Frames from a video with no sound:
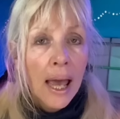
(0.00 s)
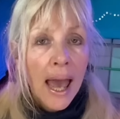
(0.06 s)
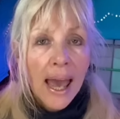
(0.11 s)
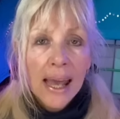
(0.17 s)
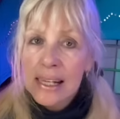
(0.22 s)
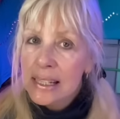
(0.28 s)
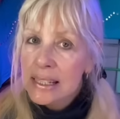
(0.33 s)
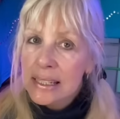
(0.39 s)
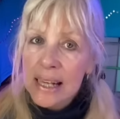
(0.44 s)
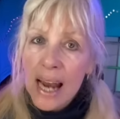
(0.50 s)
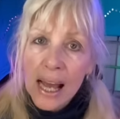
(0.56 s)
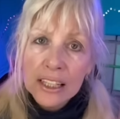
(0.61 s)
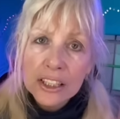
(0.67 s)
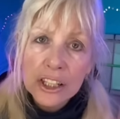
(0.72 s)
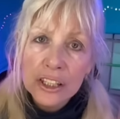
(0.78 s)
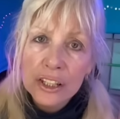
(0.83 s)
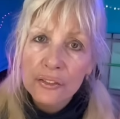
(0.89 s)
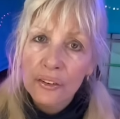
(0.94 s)
And it's not
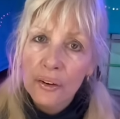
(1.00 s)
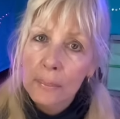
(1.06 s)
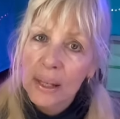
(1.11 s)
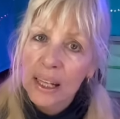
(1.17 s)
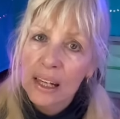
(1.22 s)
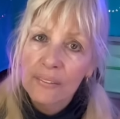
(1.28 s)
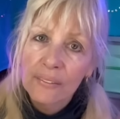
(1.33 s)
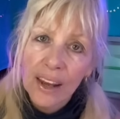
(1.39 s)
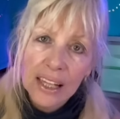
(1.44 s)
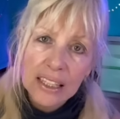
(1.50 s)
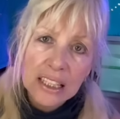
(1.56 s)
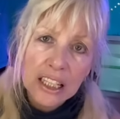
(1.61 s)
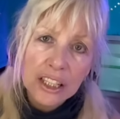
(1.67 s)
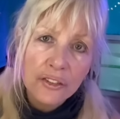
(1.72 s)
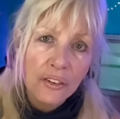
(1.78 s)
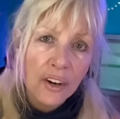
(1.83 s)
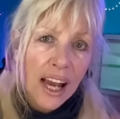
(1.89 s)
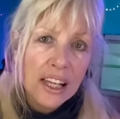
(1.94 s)
just for minivans,
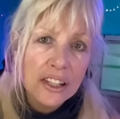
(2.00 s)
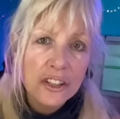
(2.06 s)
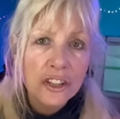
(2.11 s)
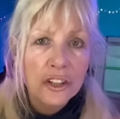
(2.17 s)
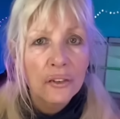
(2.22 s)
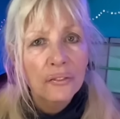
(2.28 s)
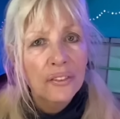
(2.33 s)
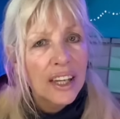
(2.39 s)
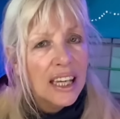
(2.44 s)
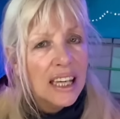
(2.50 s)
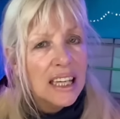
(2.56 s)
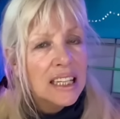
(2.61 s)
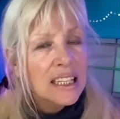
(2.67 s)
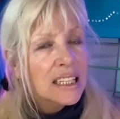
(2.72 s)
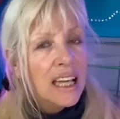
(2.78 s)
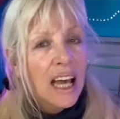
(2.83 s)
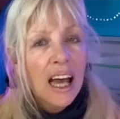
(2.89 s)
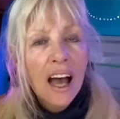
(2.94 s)
it's for
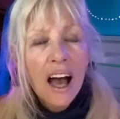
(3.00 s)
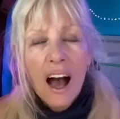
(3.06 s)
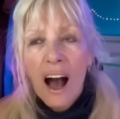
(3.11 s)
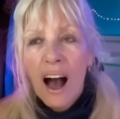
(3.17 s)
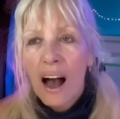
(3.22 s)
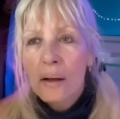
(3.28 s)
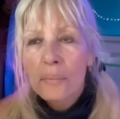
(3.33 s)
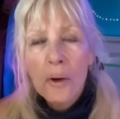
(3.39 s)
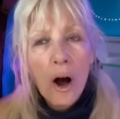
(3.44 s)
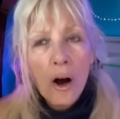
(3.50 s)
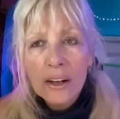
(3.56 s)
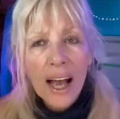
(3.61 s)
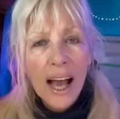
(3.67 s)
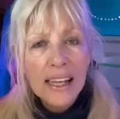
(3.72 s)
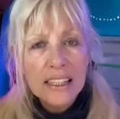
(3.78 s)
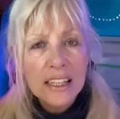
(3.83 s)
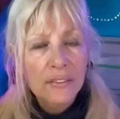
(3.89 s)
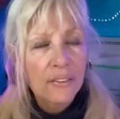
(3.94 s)
SUVs, um, all
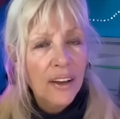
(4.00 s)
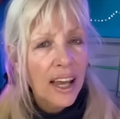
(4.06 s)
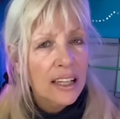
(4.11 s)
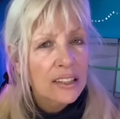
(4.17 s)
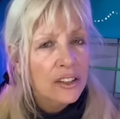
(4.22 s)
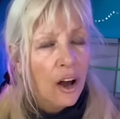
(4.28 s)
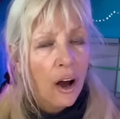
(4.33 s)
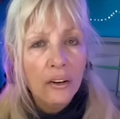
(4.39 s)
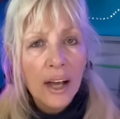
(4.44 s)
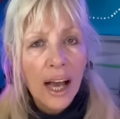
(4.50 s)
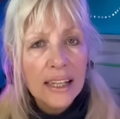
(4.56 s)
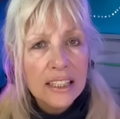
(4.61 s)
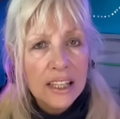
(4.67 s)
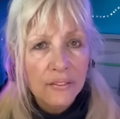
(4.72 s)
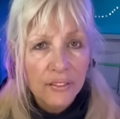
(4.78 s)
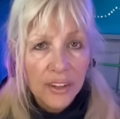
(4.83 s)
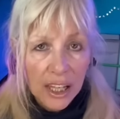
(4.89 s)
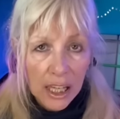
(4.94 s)
kinds of vans, all kinds
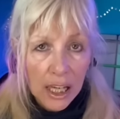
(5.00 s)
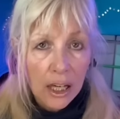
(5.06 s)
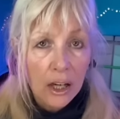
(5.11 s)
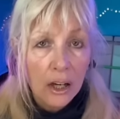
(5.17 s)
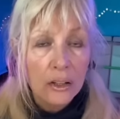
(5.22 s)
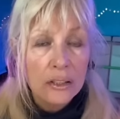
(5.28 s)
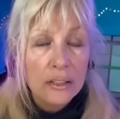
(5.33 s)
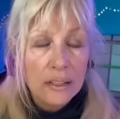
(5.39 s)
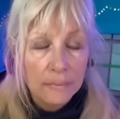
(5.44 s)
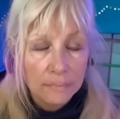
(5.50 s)
of vehicles,